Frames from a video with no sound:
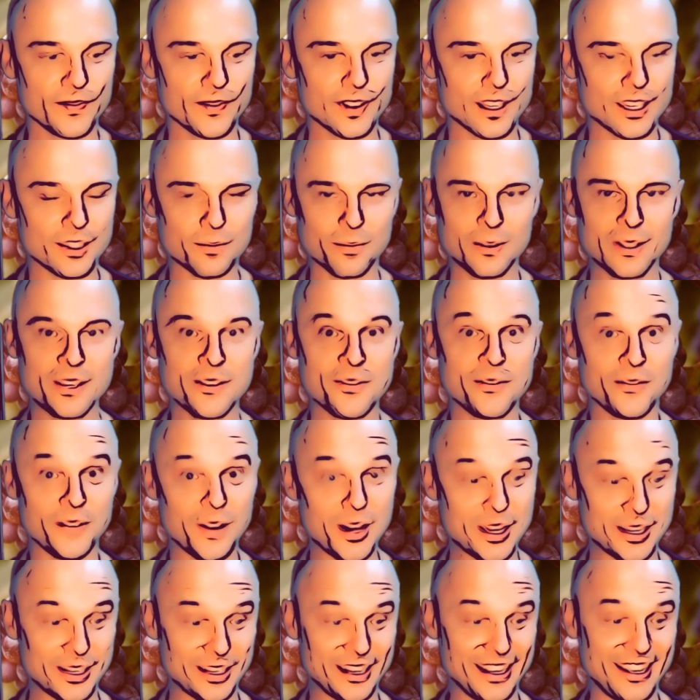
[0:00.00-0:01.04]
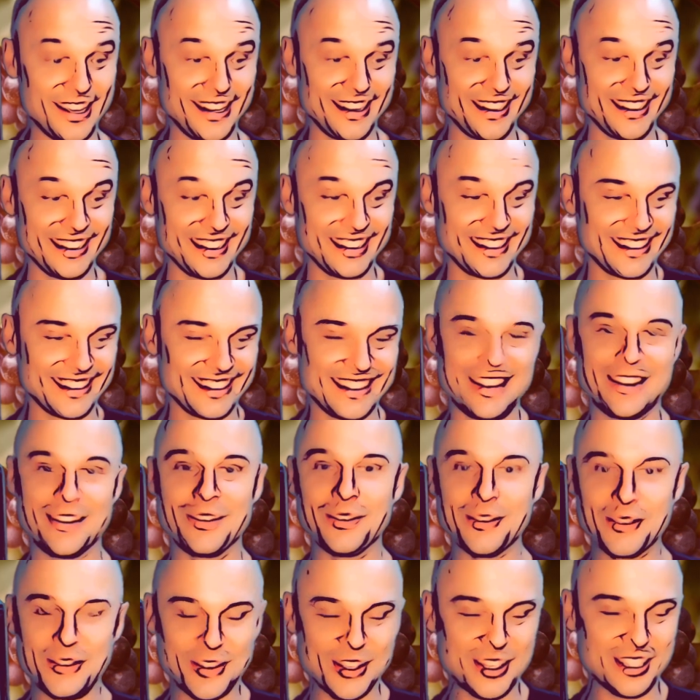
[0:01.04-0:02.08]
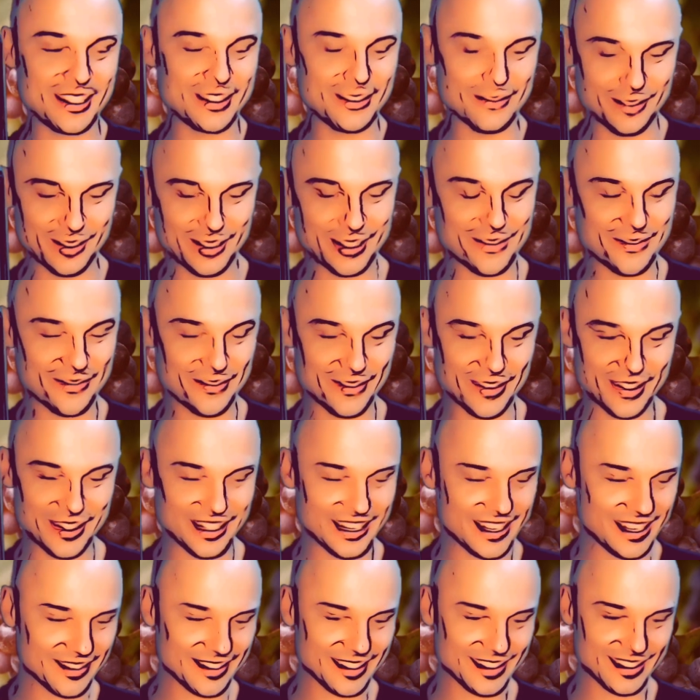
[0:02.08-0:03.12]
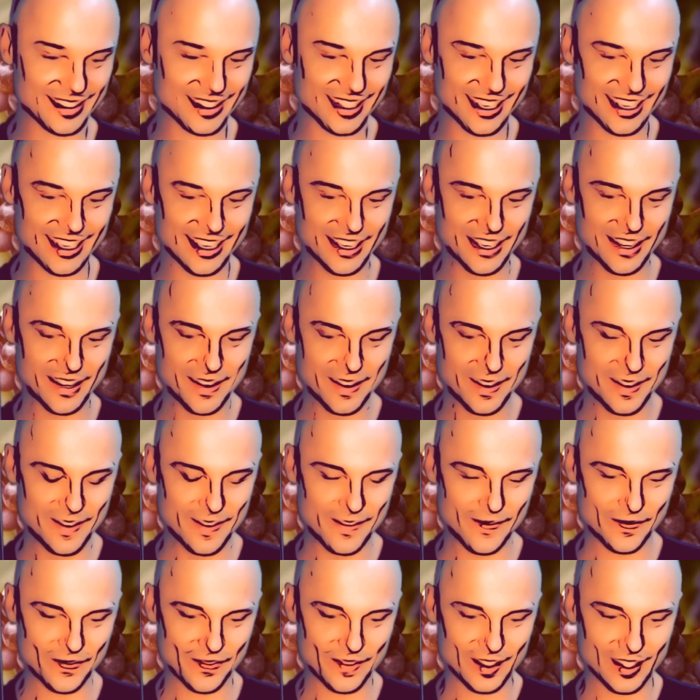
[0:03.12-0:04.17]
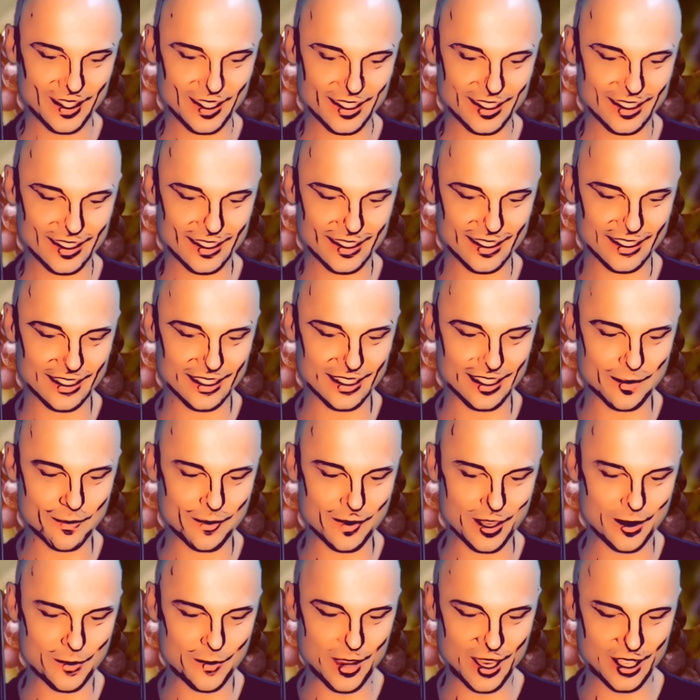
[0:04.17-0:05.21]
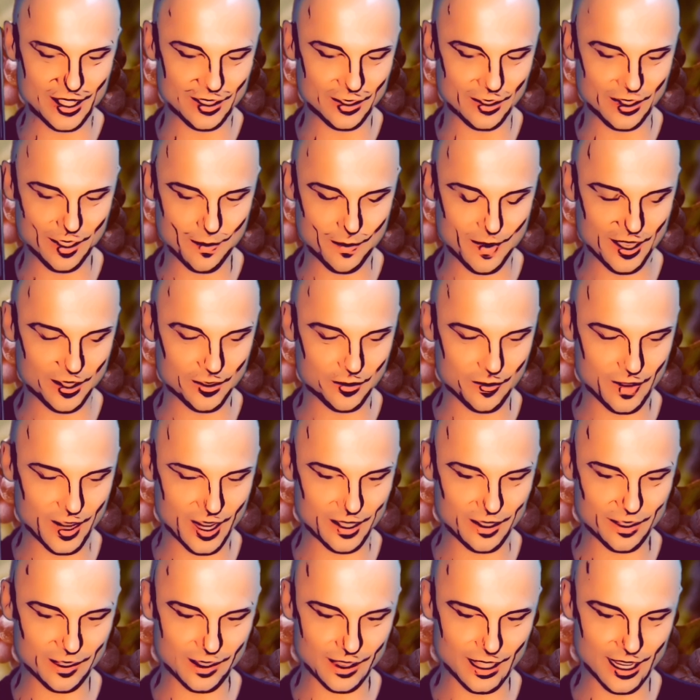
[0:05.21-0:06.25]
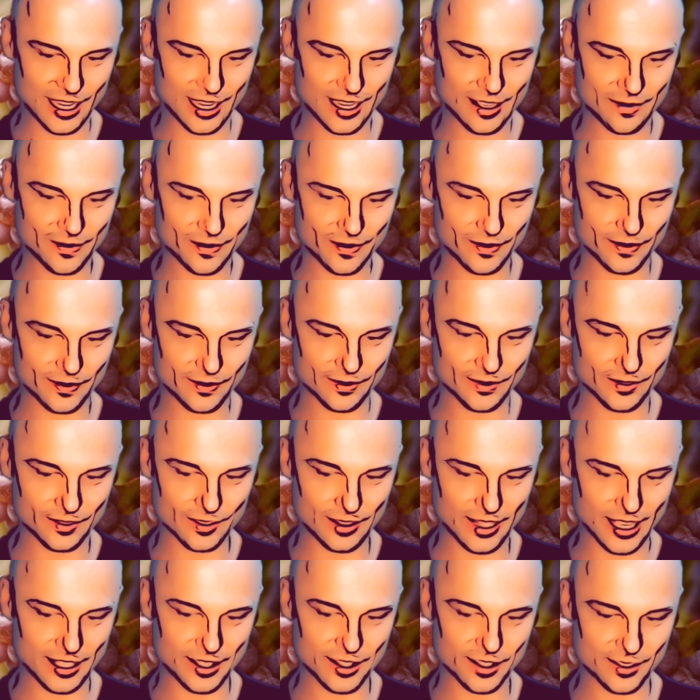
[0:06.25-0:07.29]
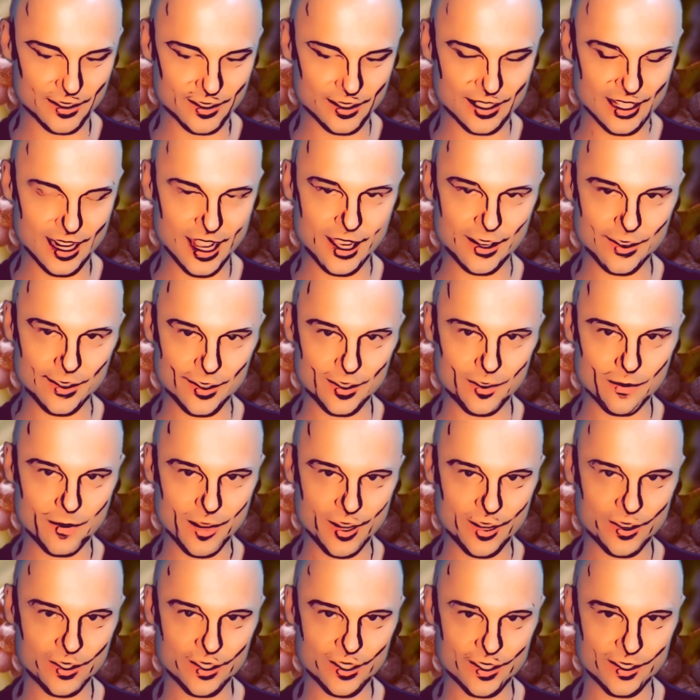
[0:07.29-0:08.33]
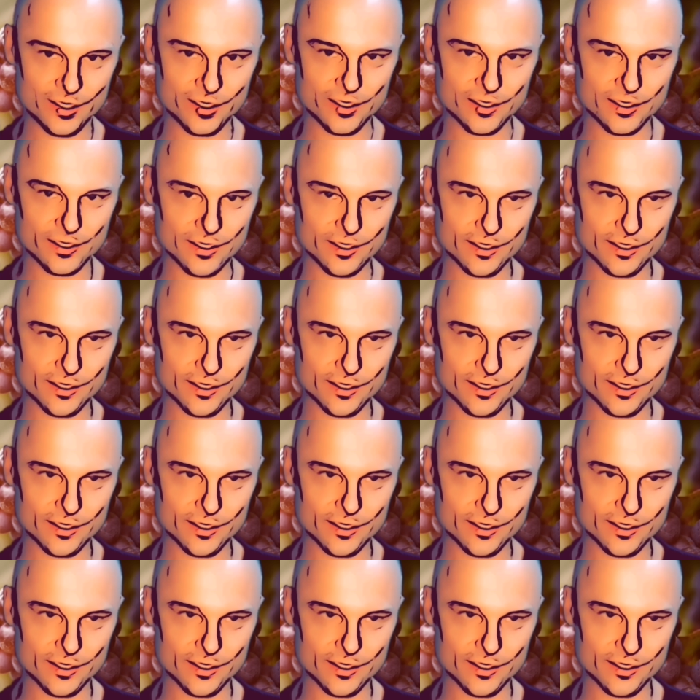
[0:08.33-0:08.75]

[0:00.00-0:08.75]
It's really fun. The whole thing is really fun, I have to say. It makes regular life, like standard American,